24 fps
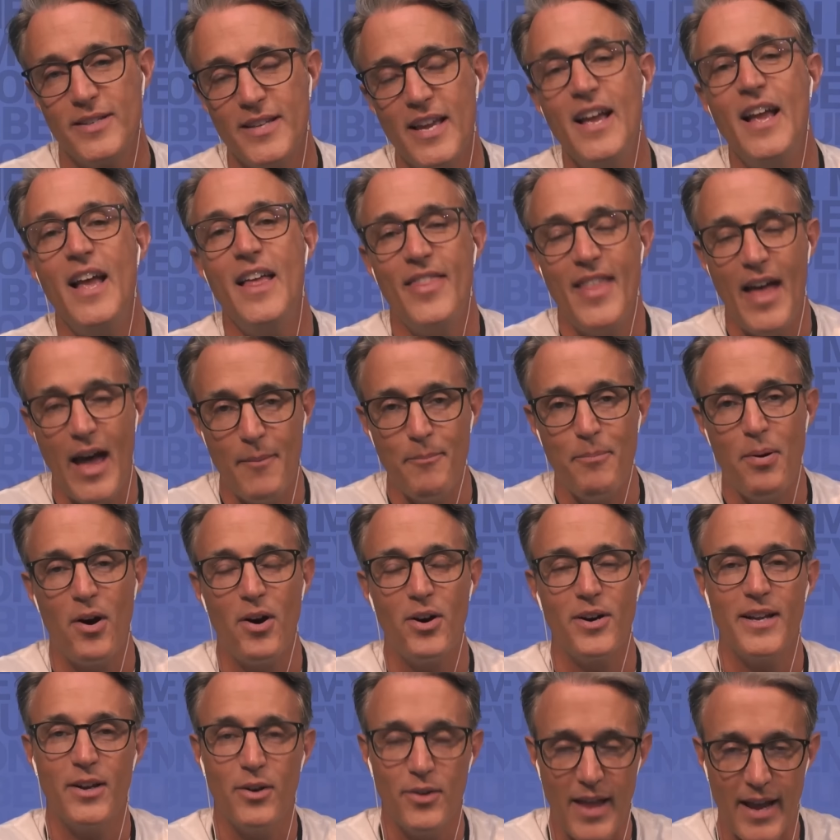as that
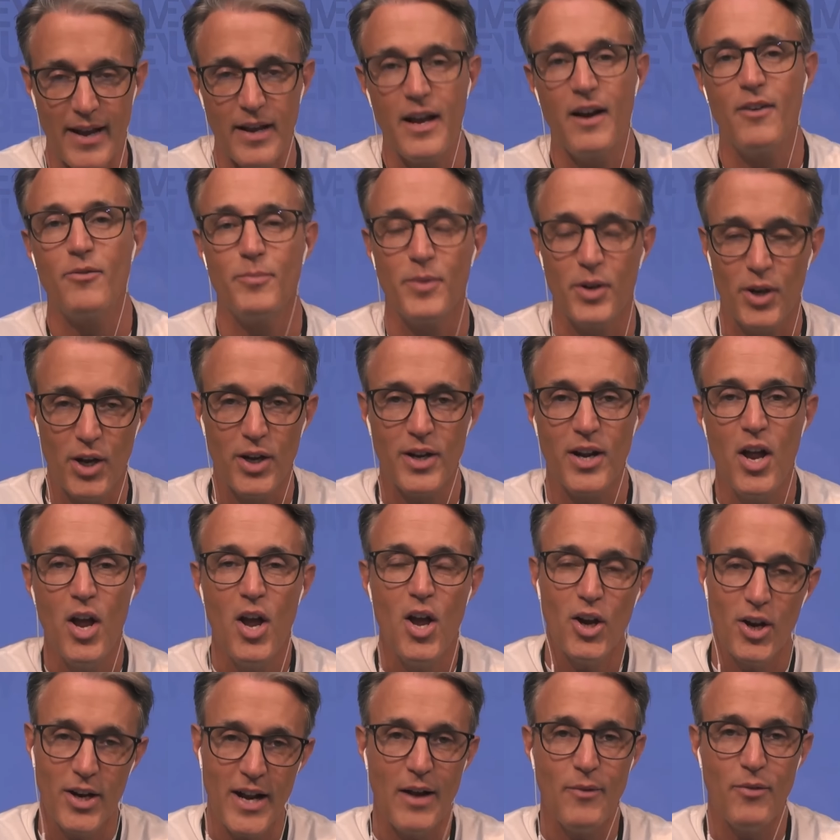party or that government could
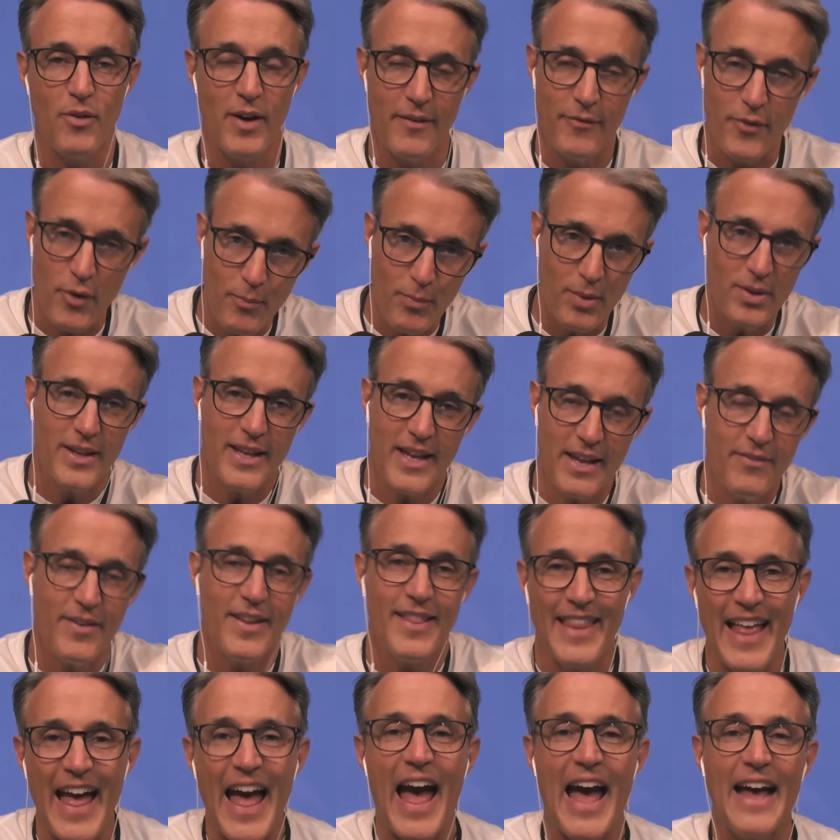have. If you believe
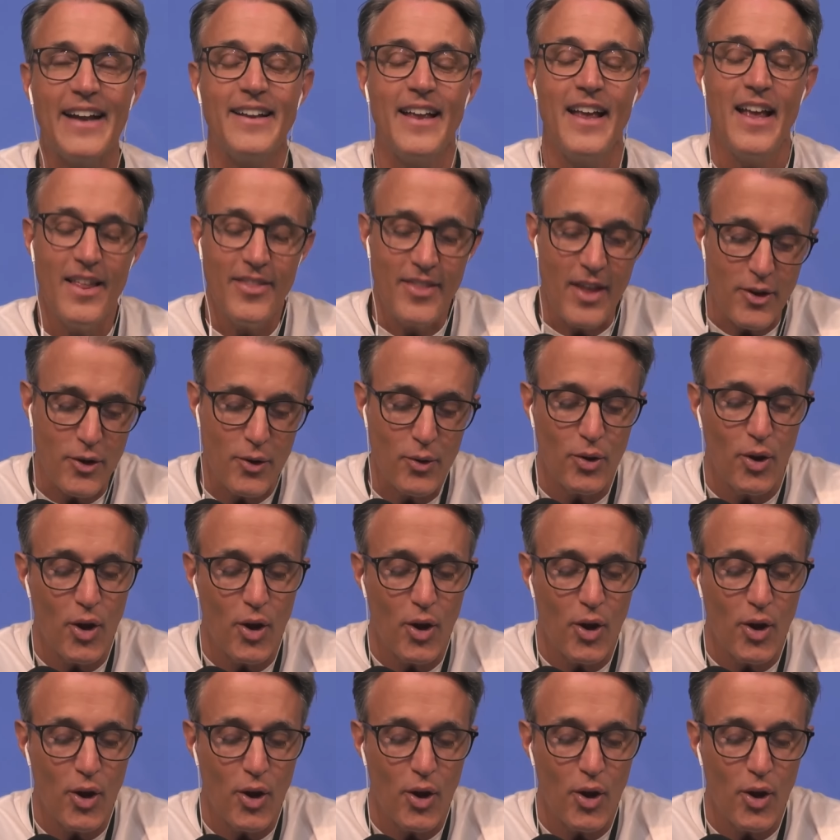in that, then you